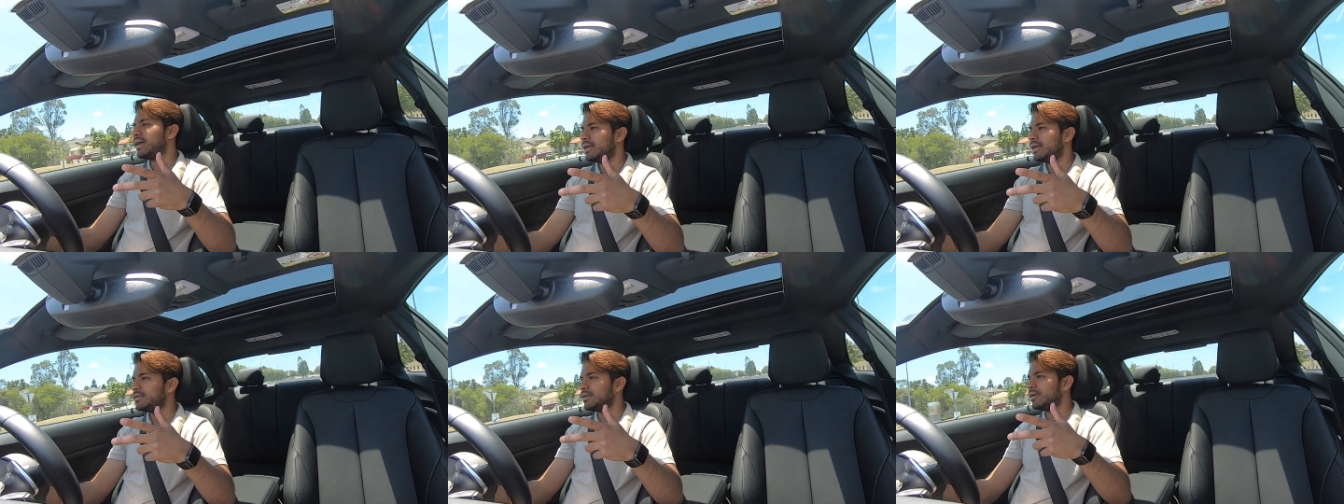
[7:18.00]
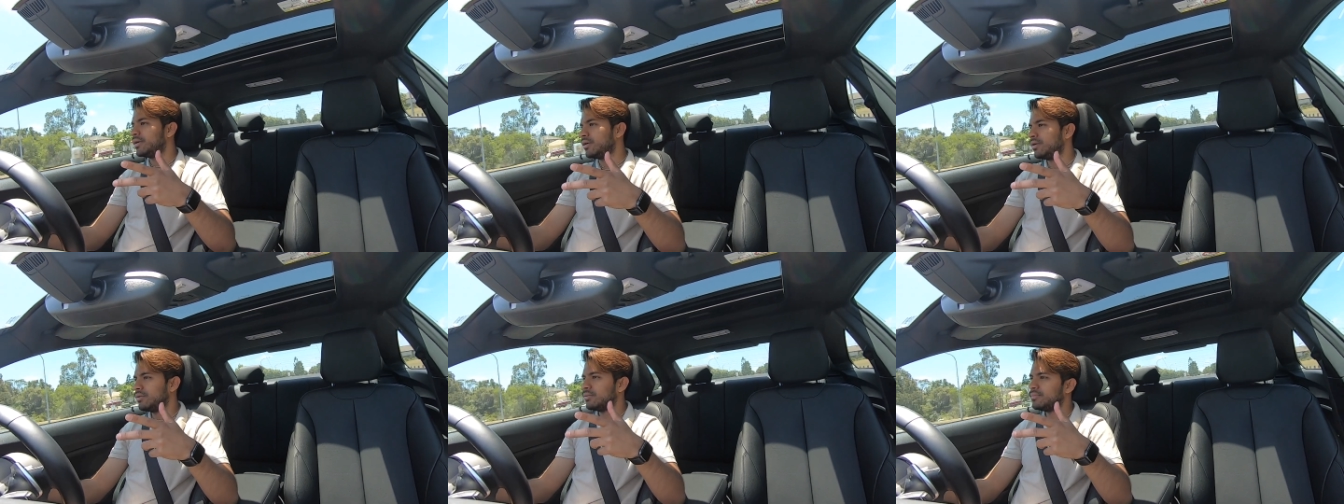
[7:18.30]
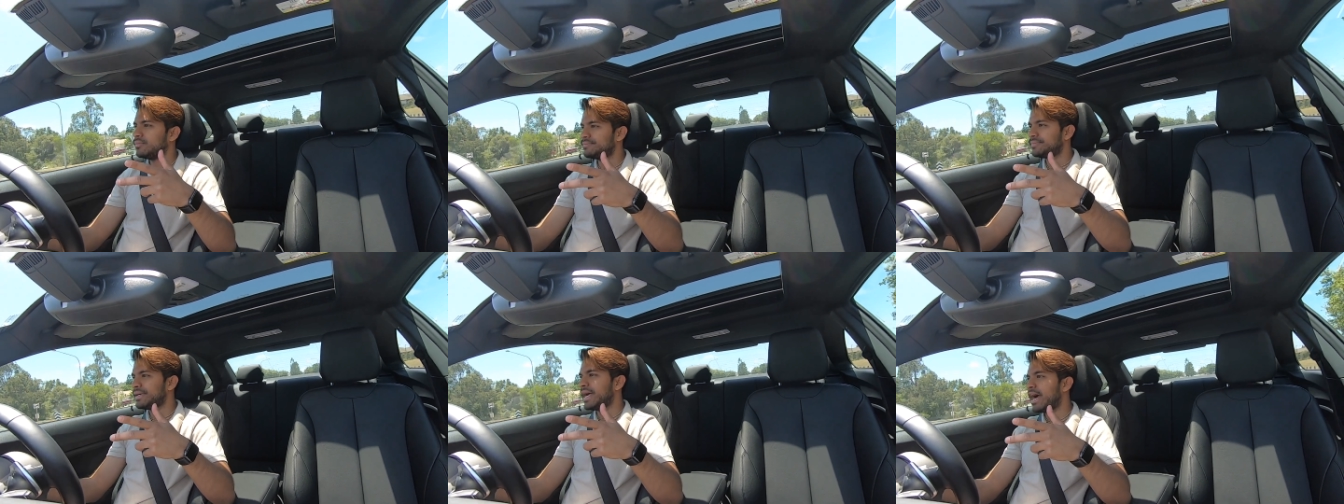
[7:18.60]
you know,
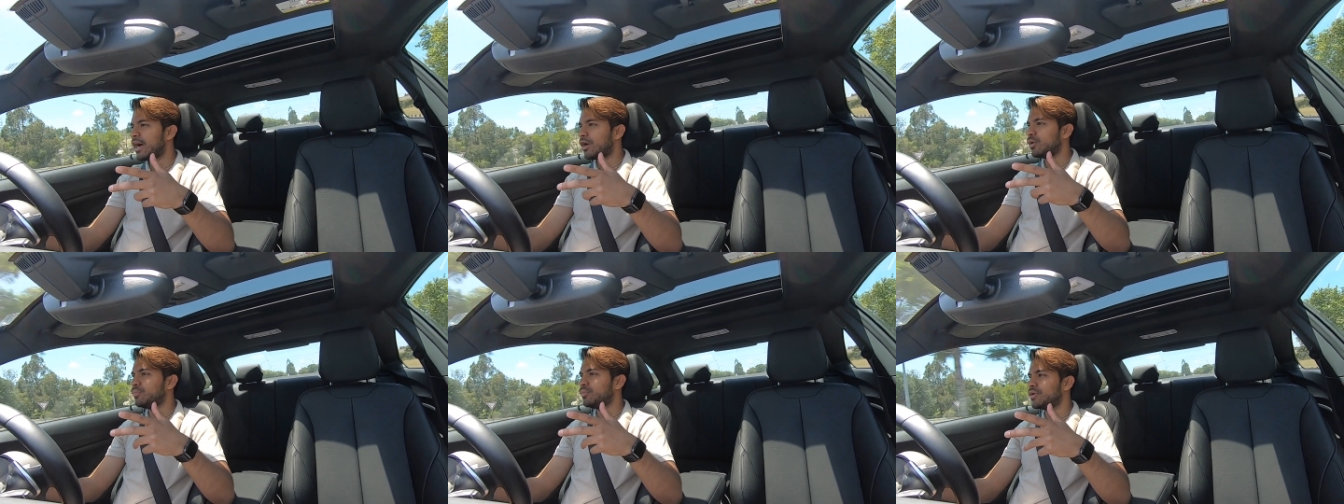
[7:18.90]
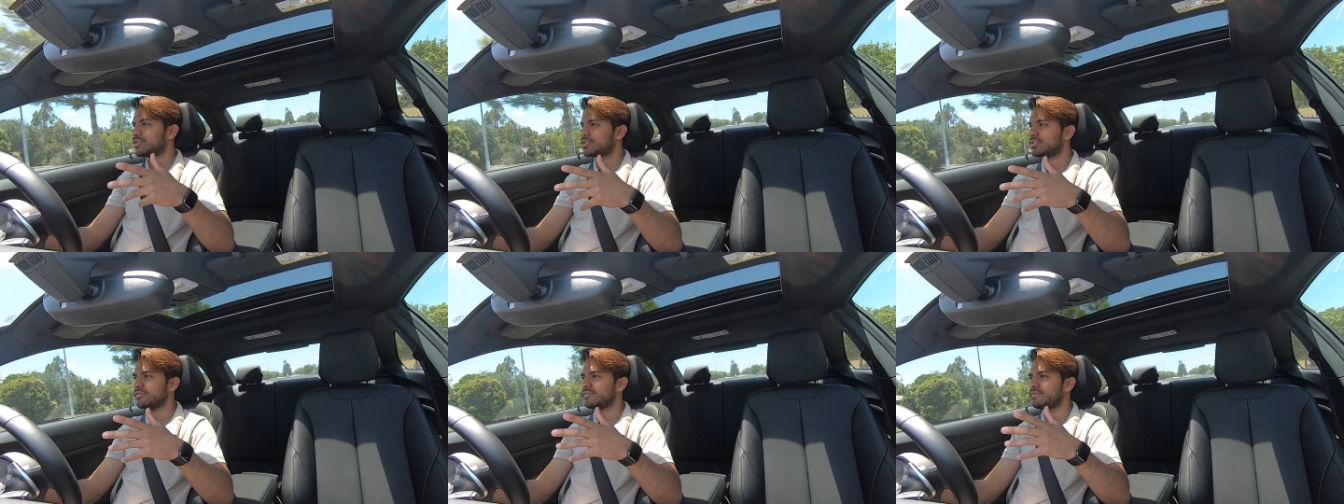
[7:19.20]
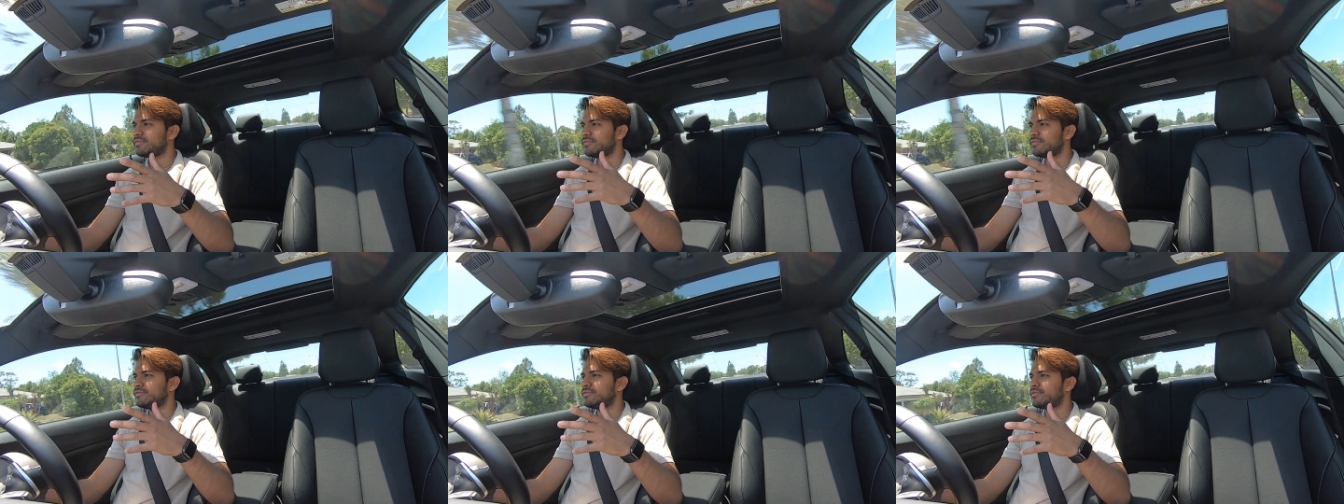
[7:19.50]
how much of
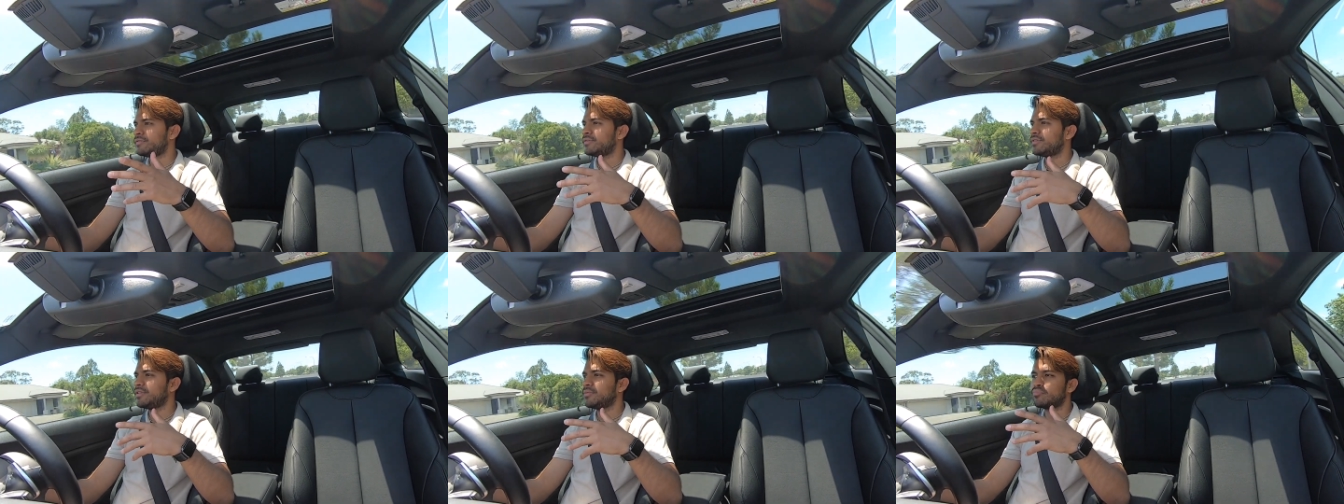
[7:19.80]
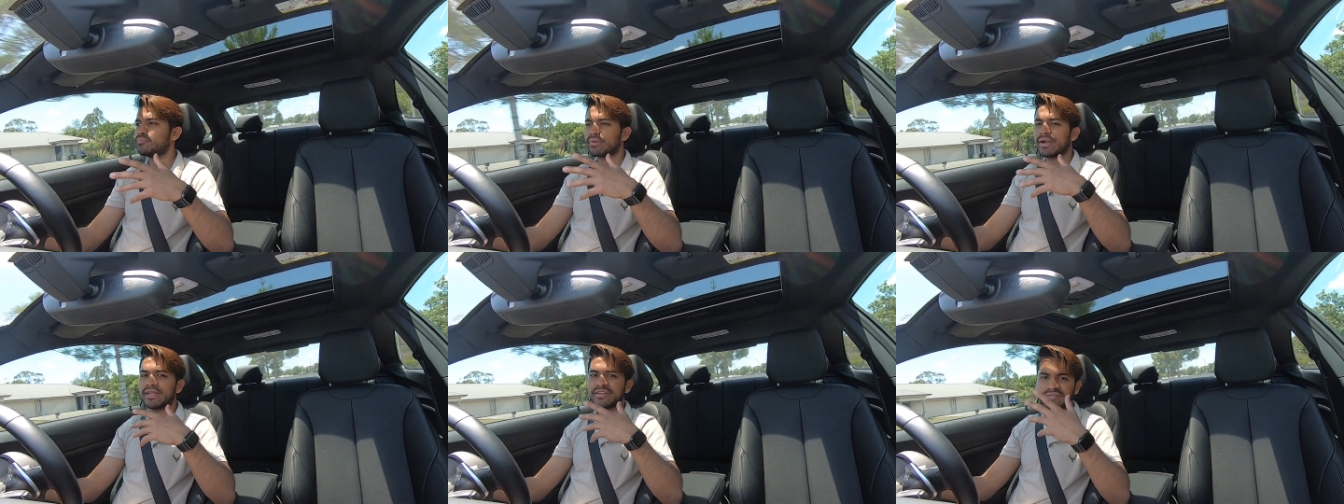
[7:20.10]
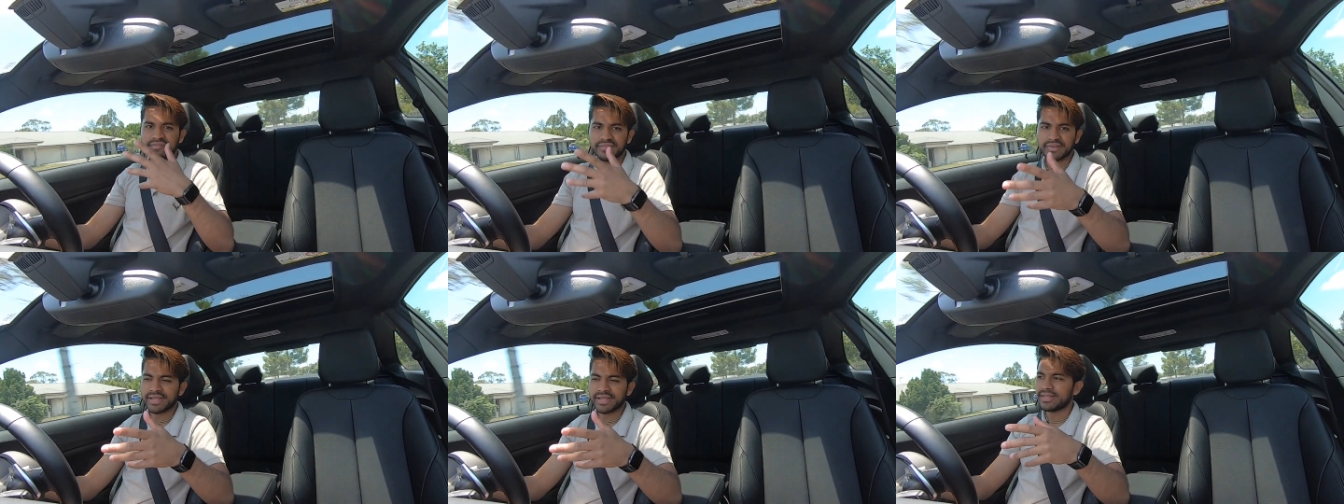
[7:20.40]
the brake
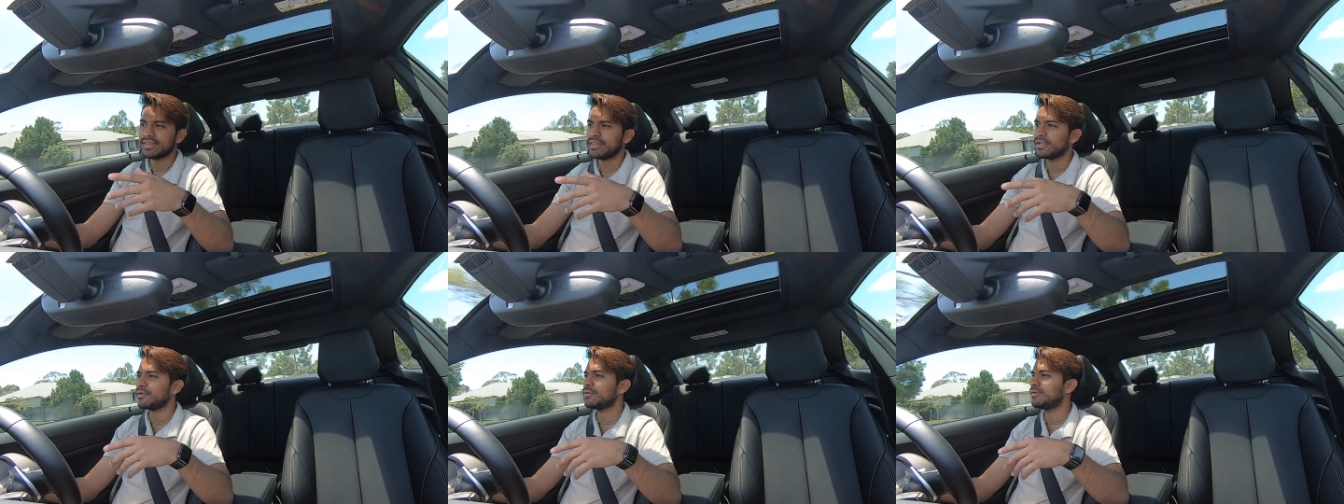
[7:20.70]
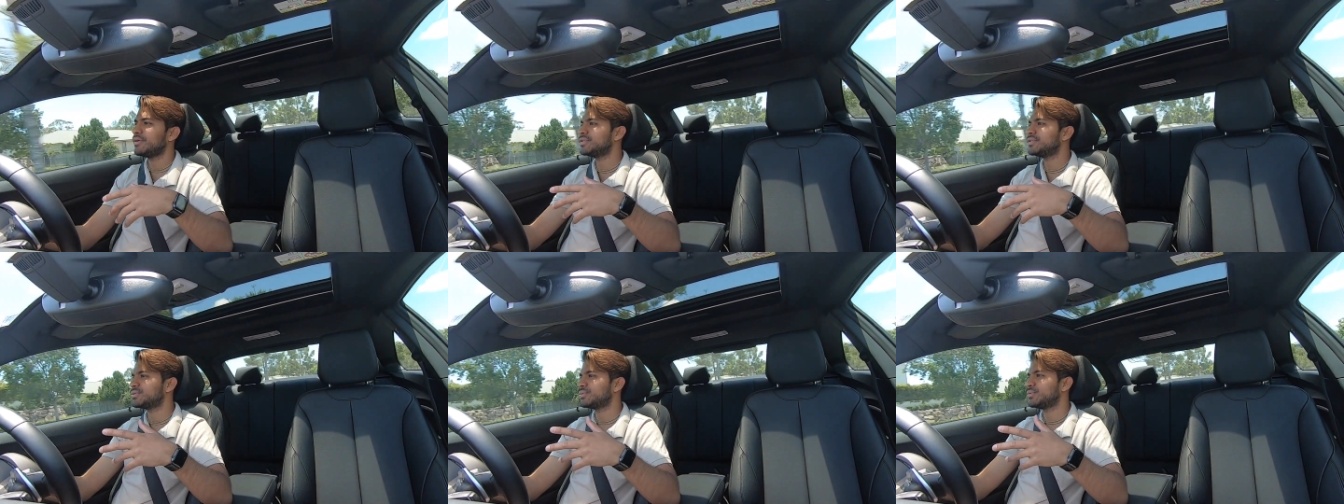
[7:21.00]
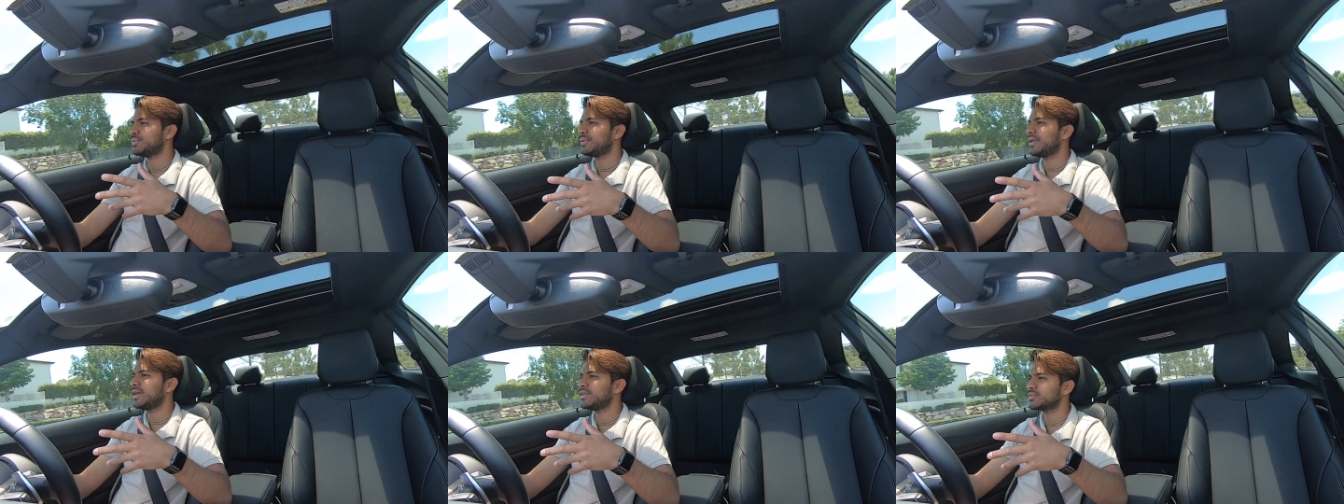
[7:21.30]
fade there is and
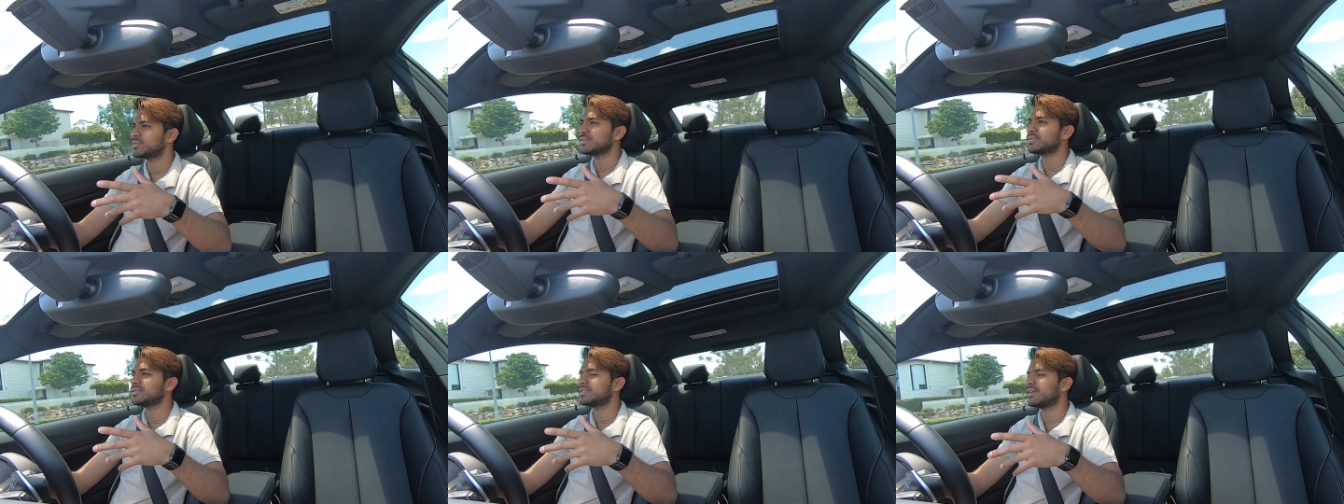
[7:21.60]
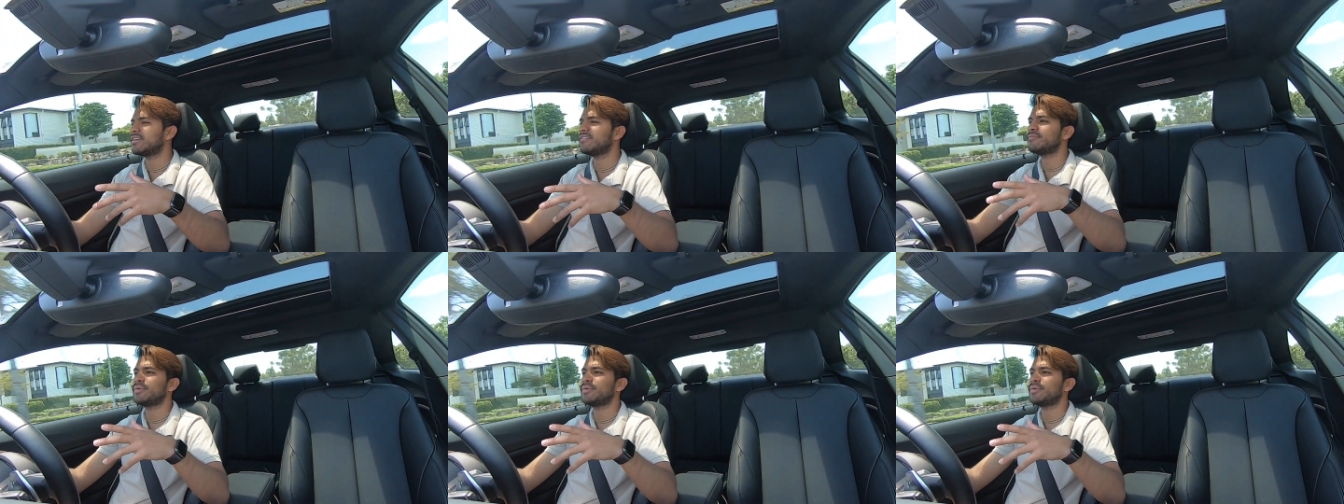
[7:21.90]
all that sort of stuff.